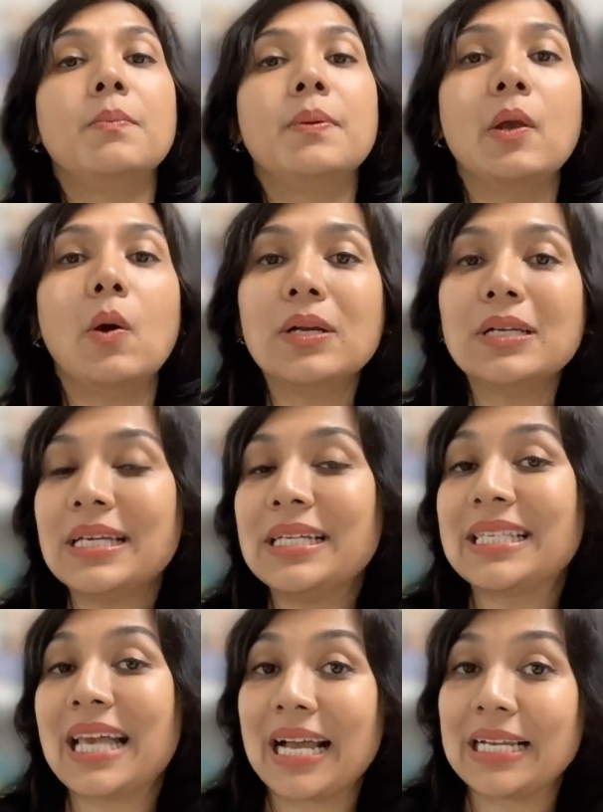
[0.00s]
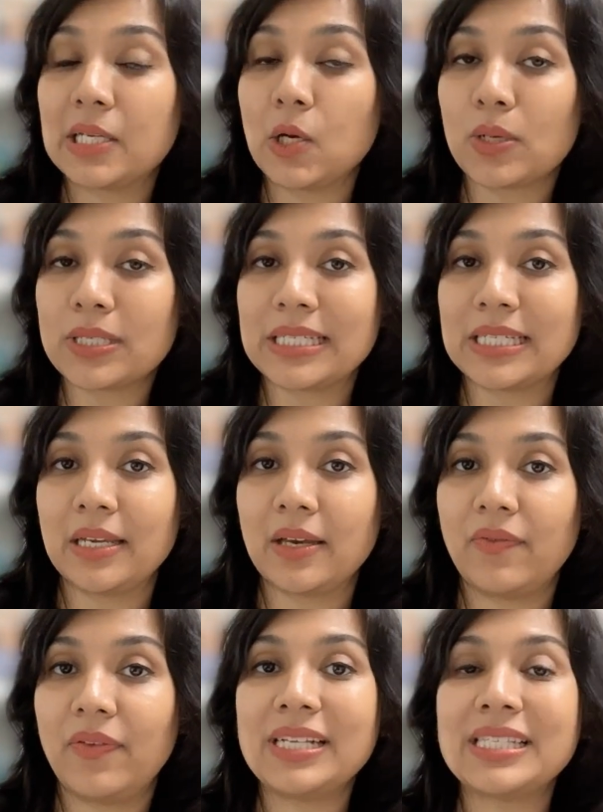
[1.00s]
Beyond its antioxidant
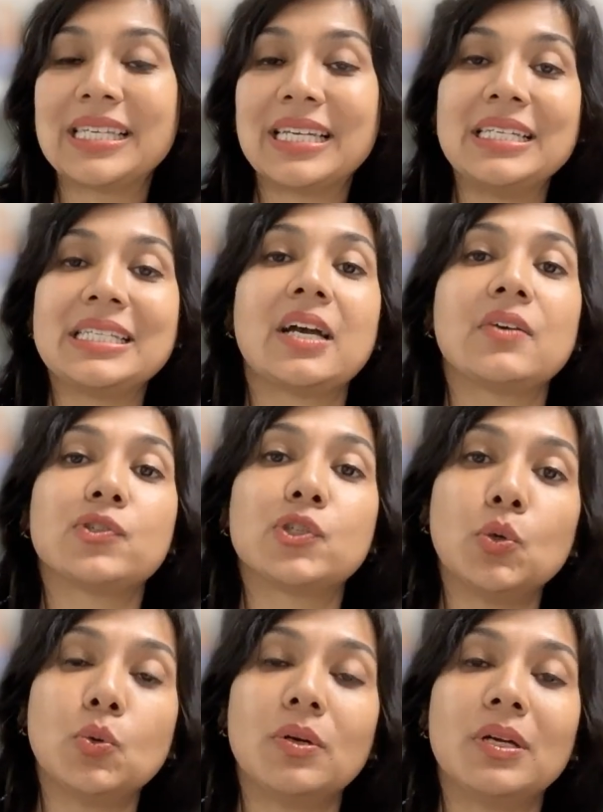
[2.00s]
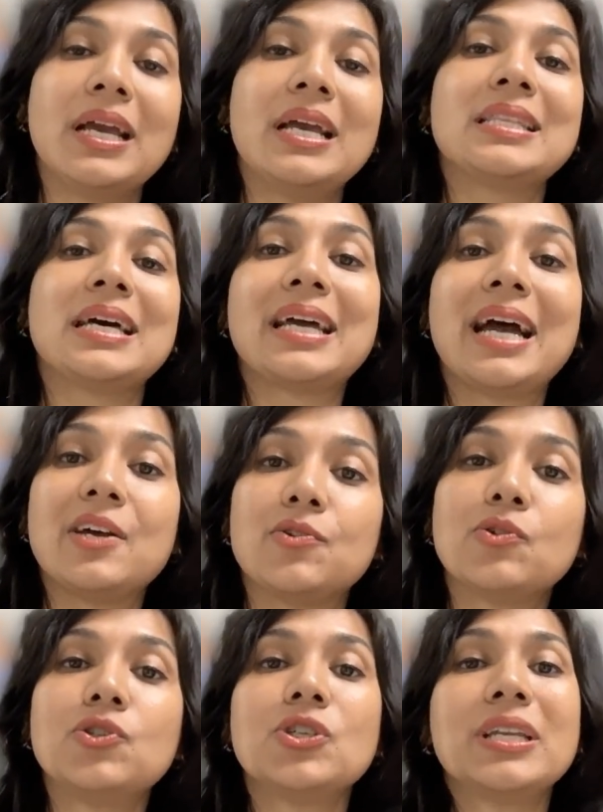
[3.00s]
effects, studies have shown that
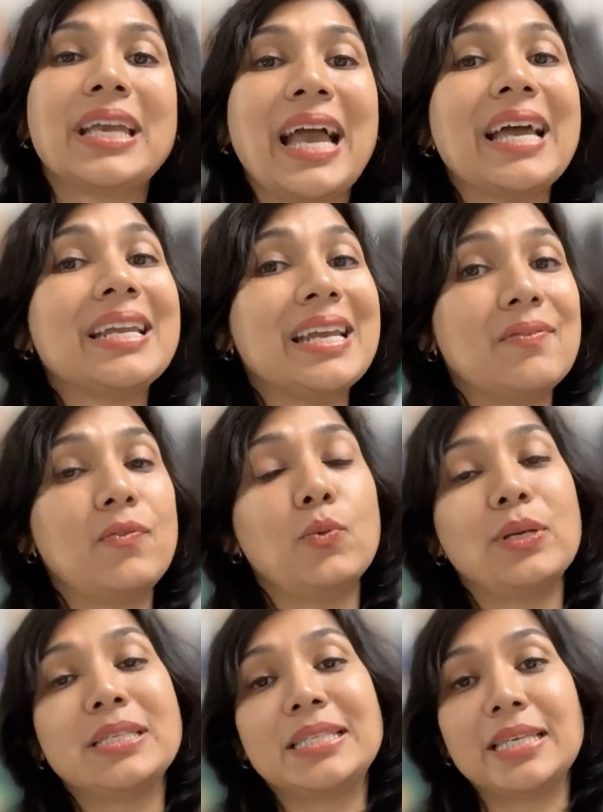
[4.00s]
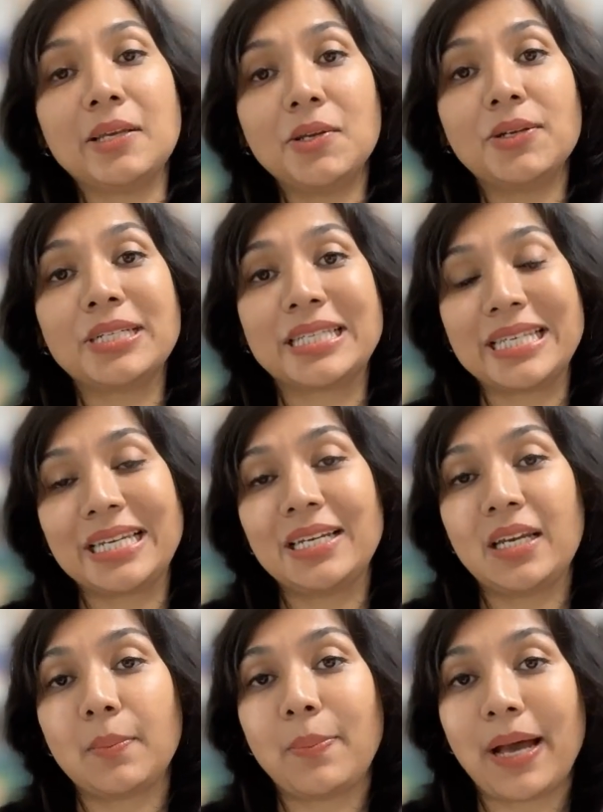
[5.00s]
hydrogen can influence cellular
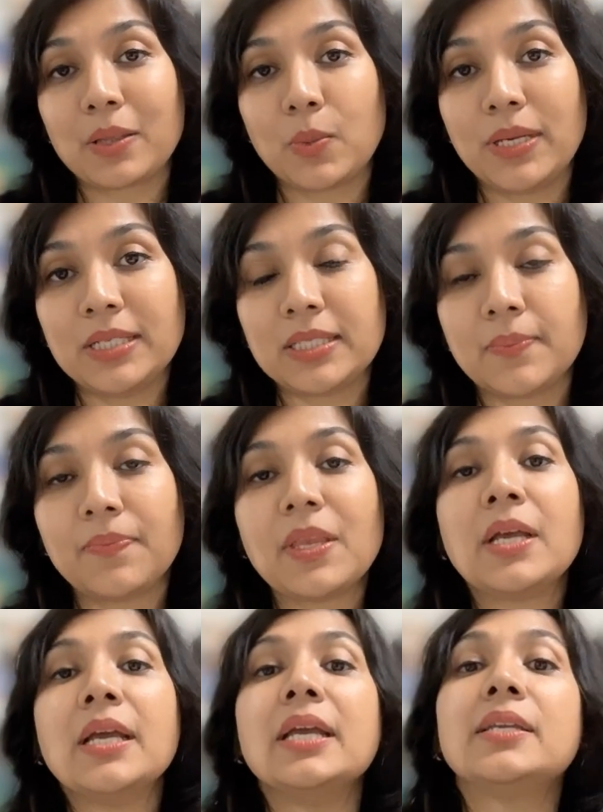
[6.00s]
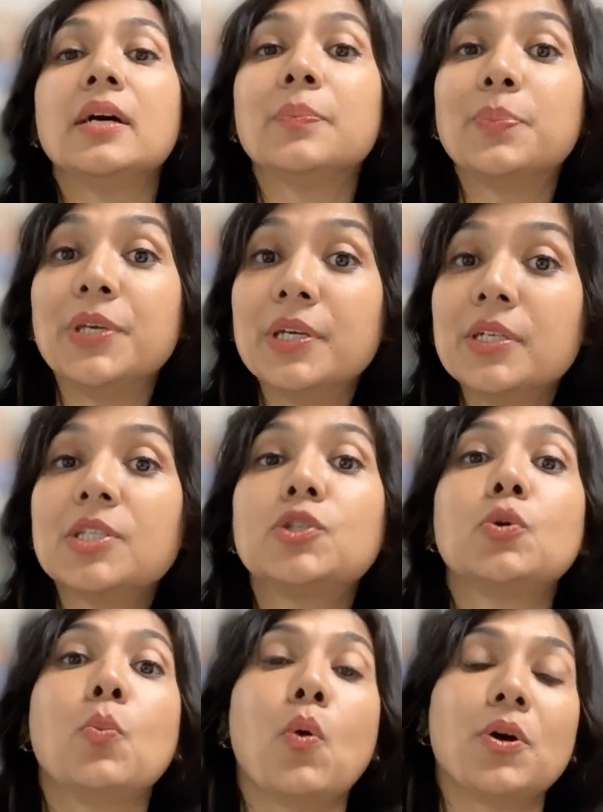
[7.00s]
signaling pathways. It appears
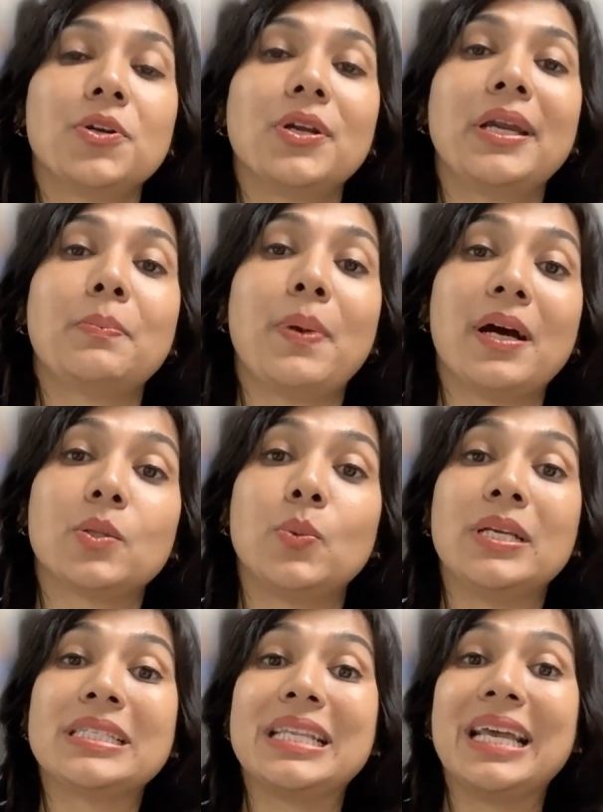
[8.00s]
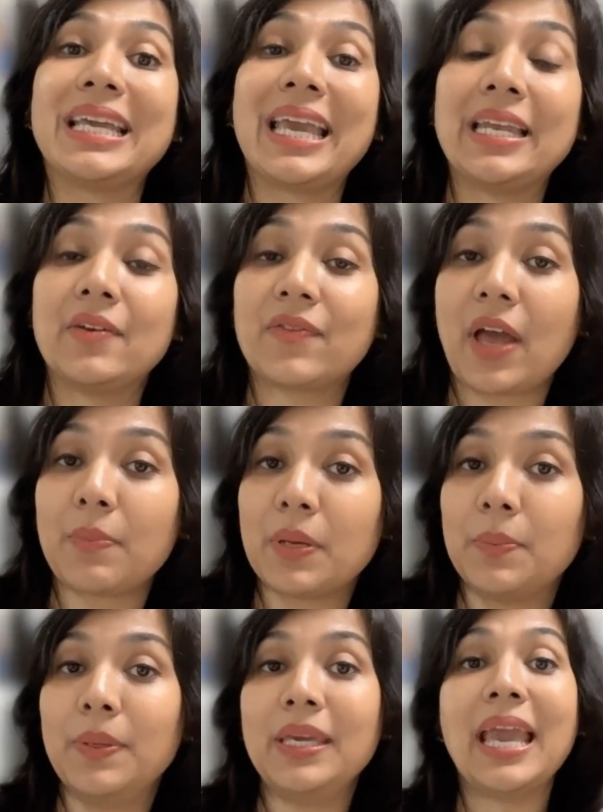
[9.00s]
to modulate pathways like
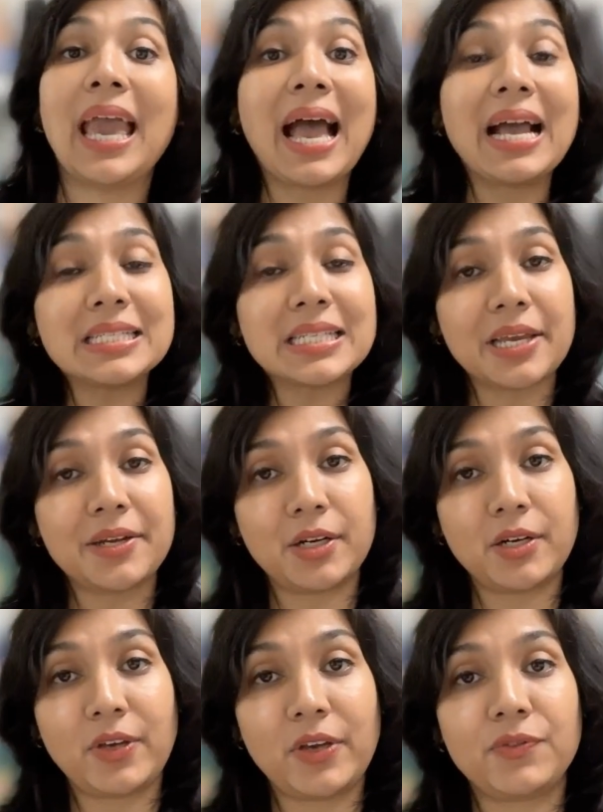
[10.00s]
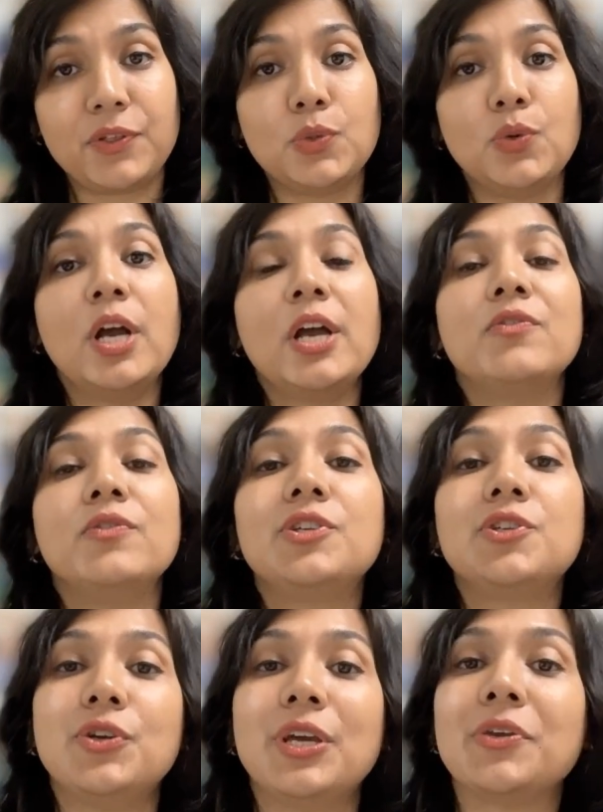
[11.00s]
NF-kappa B and NRF2,
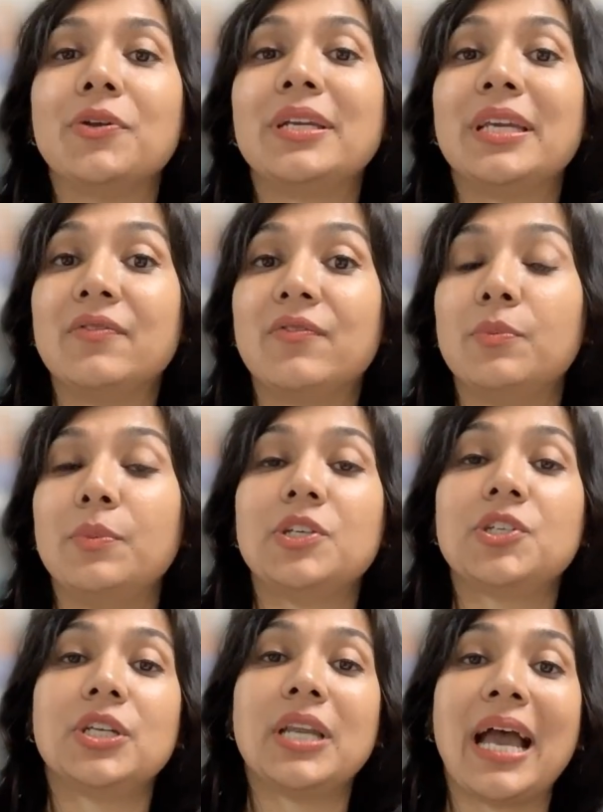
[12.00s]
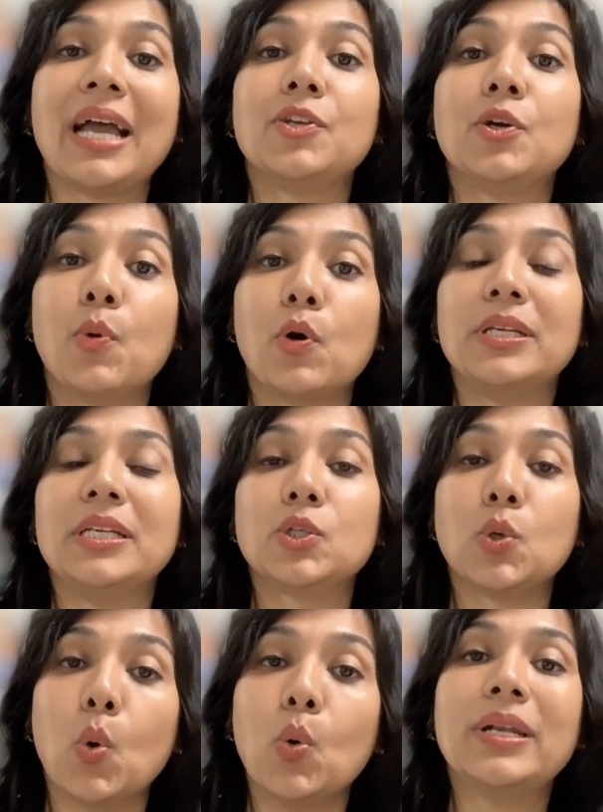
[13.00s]
which regulate inflammation and your
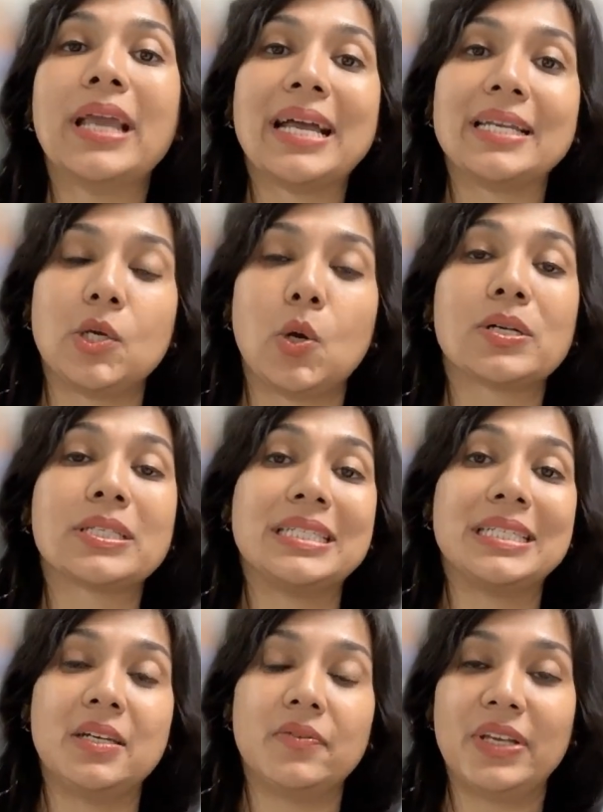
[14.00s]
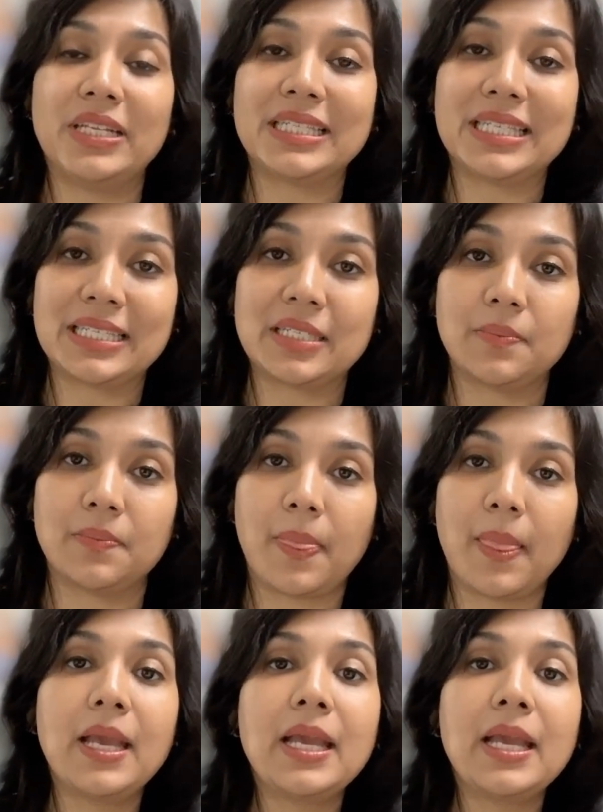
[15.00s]
body's own antioxidant defense system.